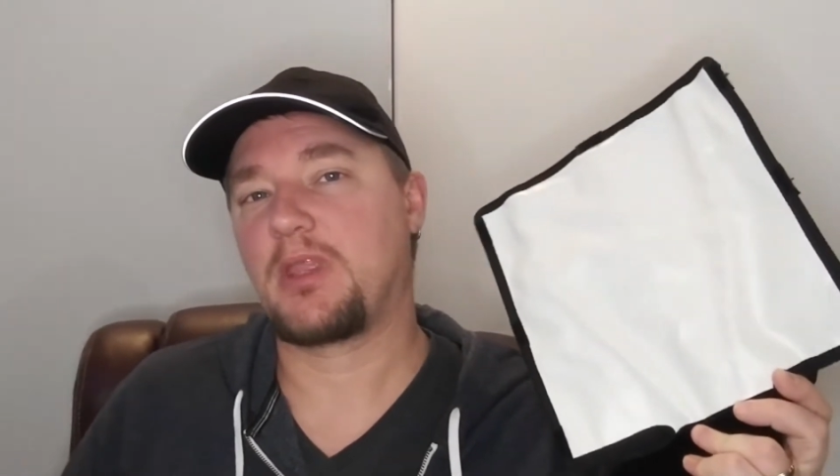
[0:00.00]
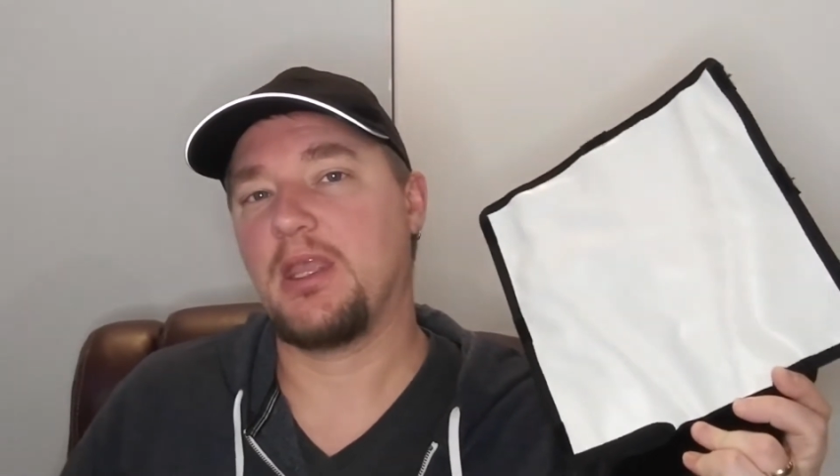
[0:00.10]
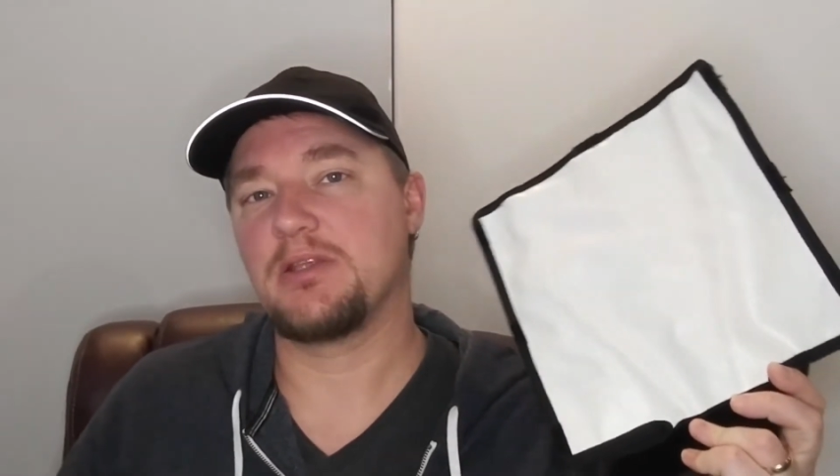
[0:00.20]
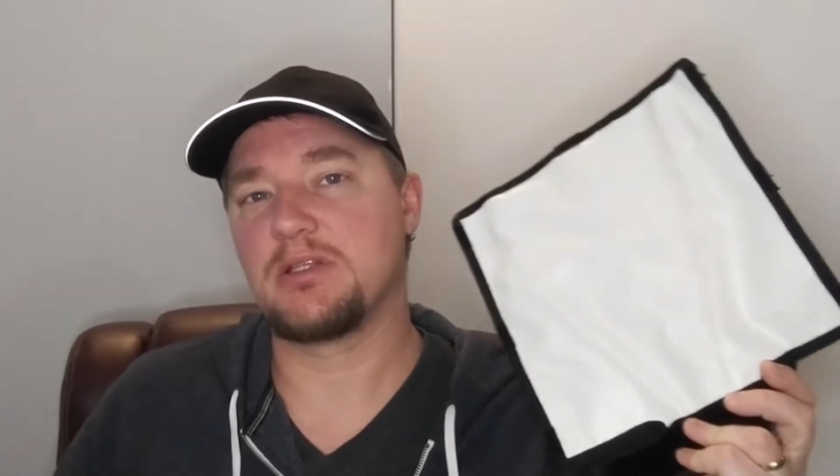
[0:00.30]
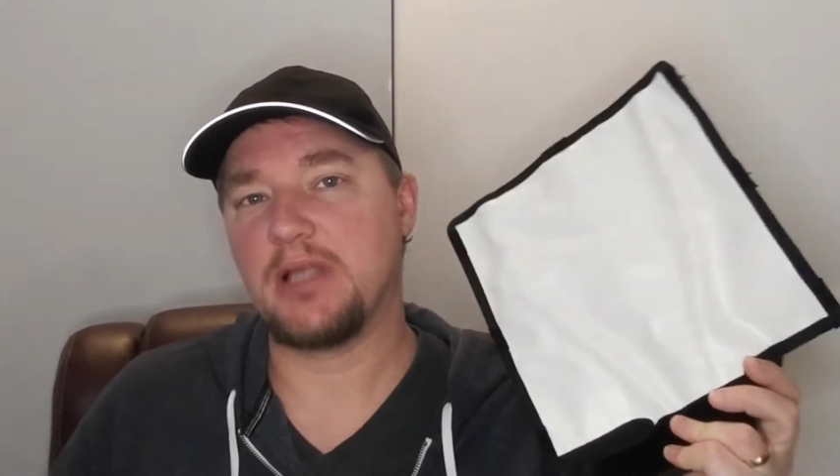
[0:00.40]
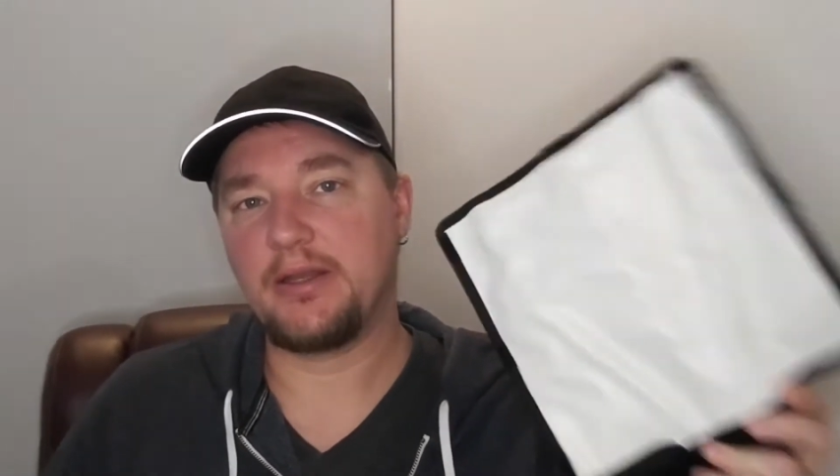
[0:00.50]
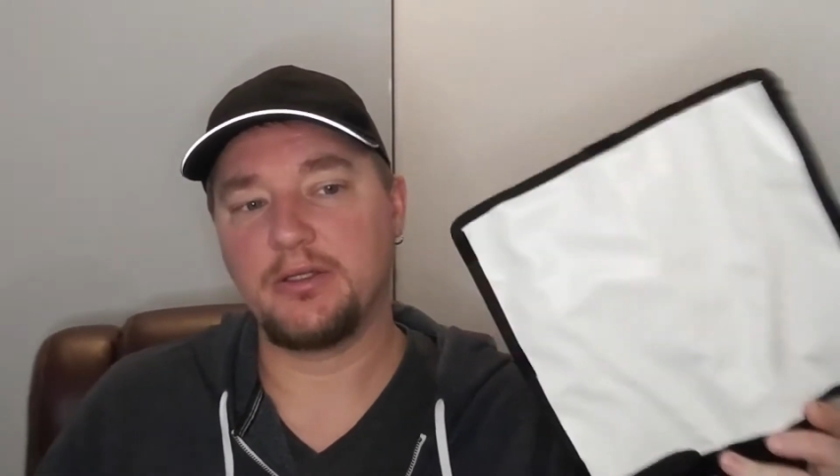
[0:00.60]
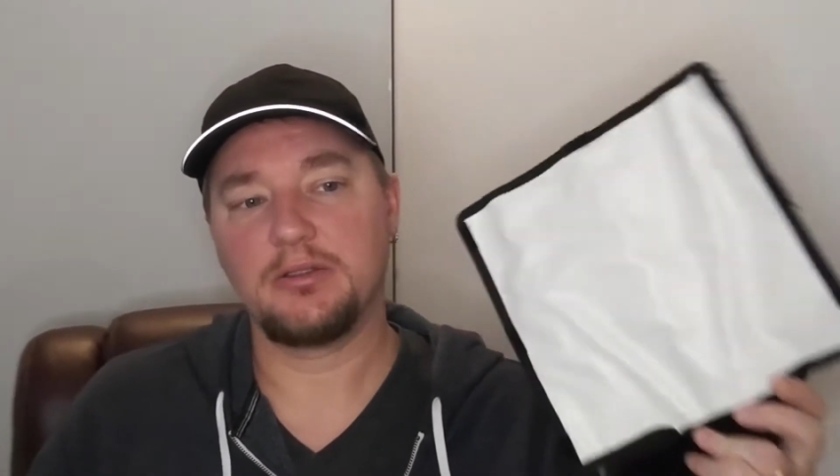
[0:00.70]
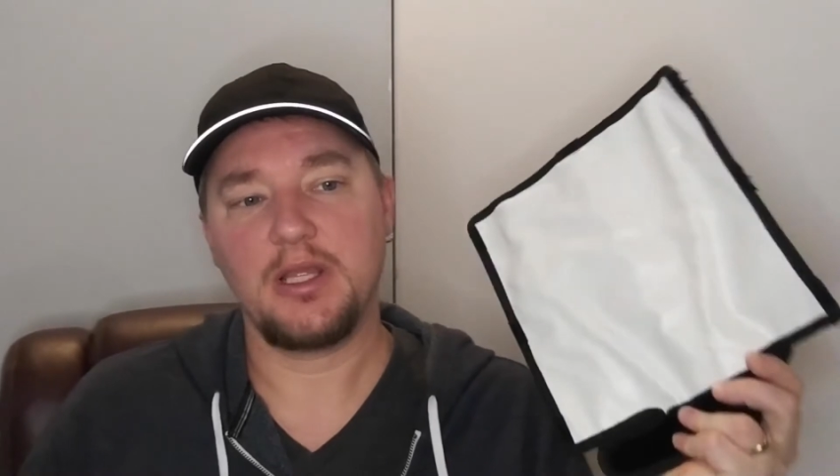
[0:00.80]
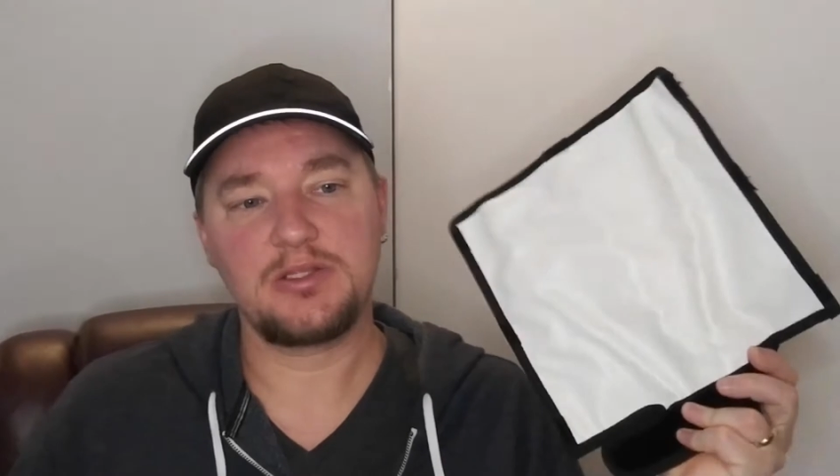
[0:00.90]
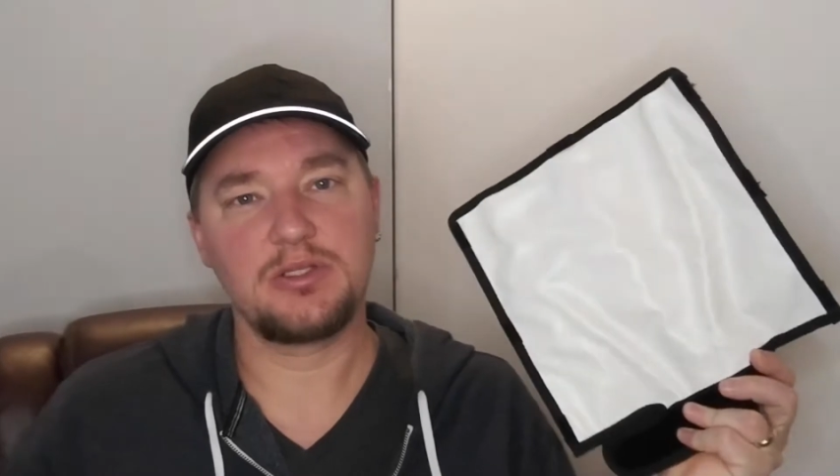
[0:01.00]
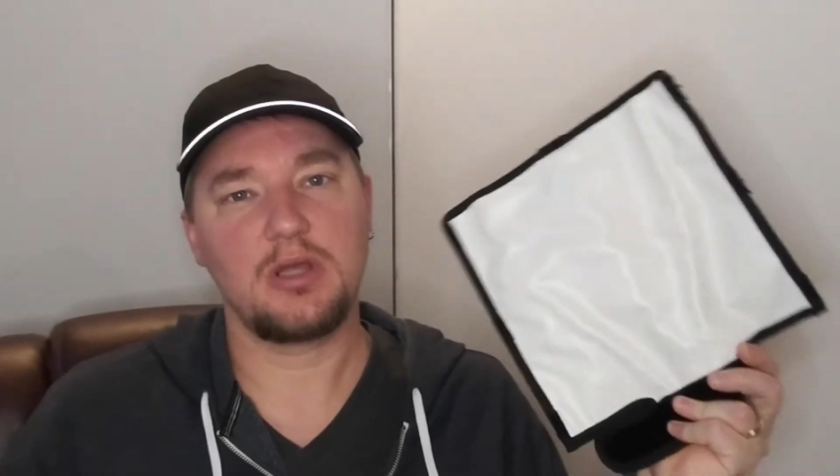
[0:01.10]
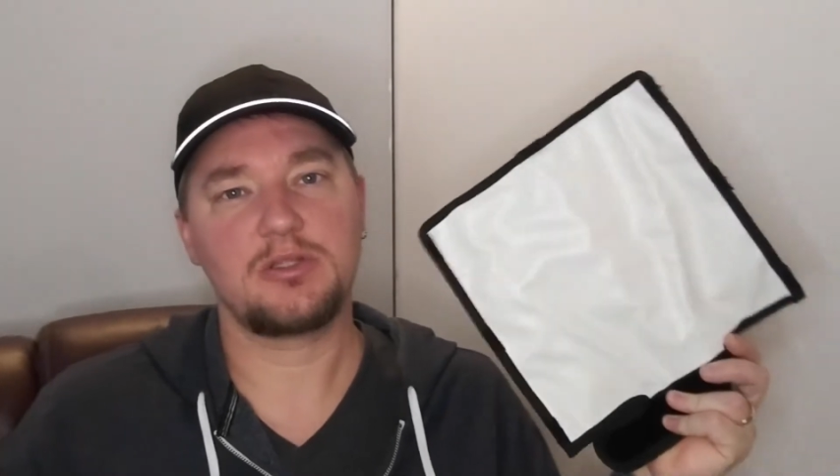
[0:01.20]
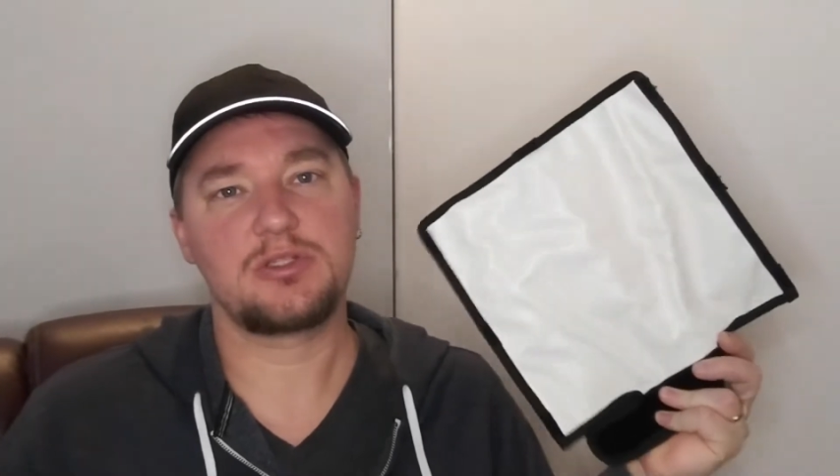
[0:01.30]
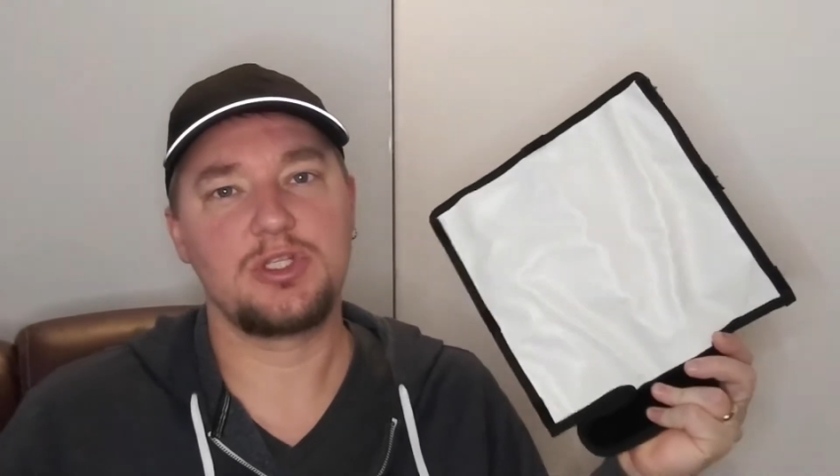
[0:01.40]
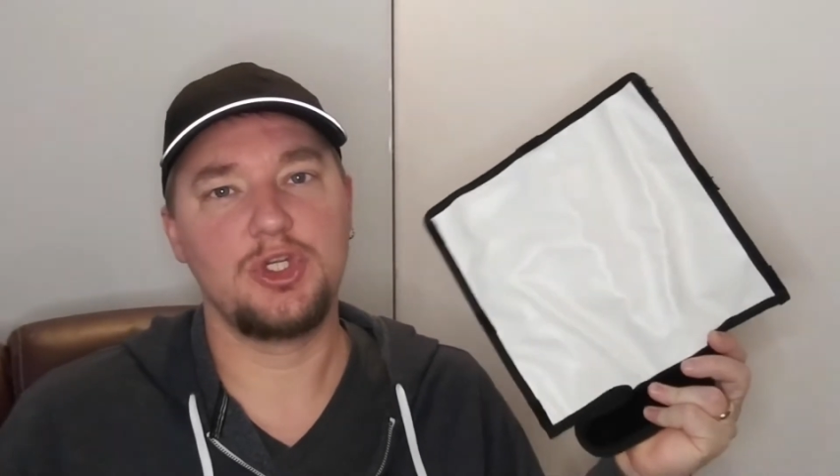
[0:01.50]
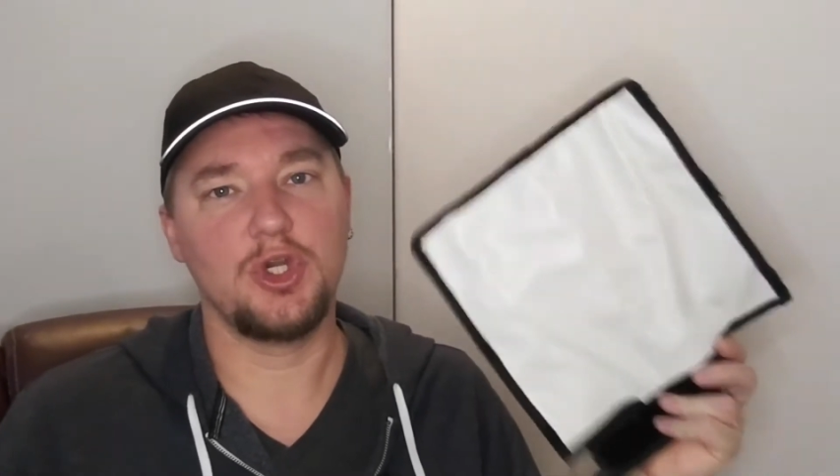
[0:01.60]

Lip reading: It's lighter. It's not as